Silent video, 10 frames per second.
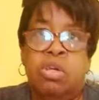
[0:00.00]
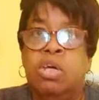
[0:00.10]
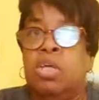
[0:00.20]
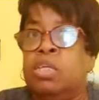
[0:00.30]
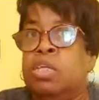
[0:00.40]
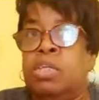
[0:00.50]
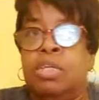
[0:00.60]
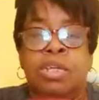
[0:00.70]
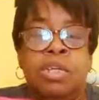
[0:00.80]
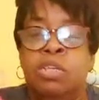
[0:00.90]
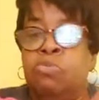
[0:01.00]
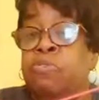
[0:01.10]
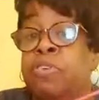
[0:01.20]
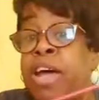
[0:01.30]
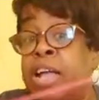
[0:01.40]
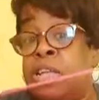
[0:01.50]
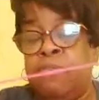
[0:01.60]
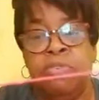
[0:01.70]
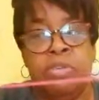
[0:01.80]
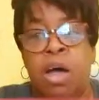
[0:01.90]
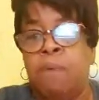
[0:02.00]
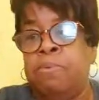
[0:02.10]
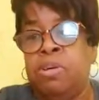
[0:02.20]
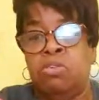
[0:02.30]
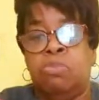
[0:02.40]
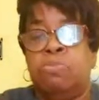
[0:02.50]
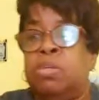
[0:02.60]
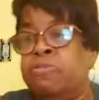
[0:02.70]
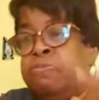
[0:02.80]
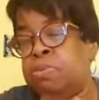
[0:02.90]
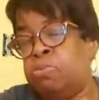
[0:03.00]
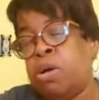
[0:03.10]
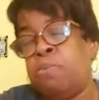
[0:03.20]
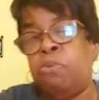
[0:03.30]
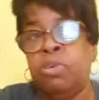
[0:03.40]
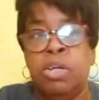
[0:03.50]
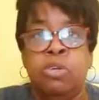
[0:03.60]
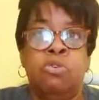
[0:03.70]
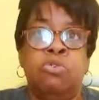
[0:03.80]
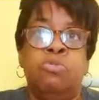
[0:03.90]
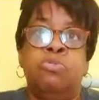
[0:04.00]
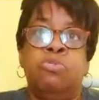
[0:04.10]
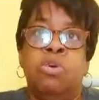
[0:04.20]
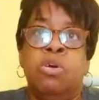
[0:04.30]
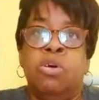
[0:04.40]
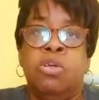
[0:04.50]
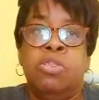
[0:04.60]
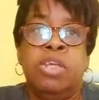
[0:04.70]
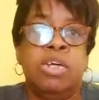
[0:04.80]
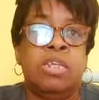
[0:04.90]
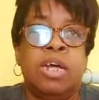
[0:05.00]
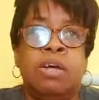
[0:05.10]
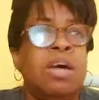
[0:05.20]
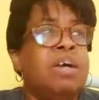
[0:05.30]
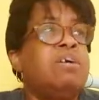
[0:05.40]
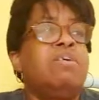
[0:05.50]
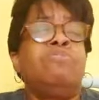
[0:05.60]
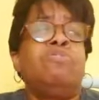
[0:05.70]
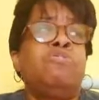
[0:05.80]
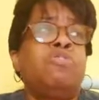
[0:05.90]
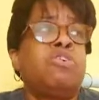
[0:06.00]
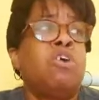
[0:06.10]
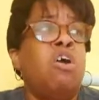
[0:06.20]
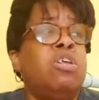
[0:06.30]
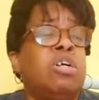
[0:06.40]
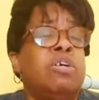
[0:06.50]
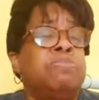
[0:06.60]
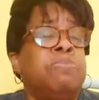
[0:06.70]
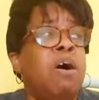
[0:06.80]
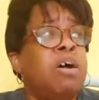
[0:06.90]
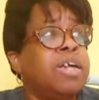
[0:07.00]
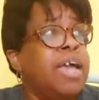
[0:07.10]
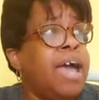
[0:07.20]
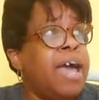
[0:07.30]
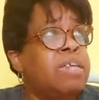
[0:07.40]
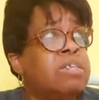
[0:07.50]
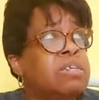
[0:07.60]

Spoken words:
it it deals with a lot of different topics. Different people come on and they do things like I don't know if you can call it cast,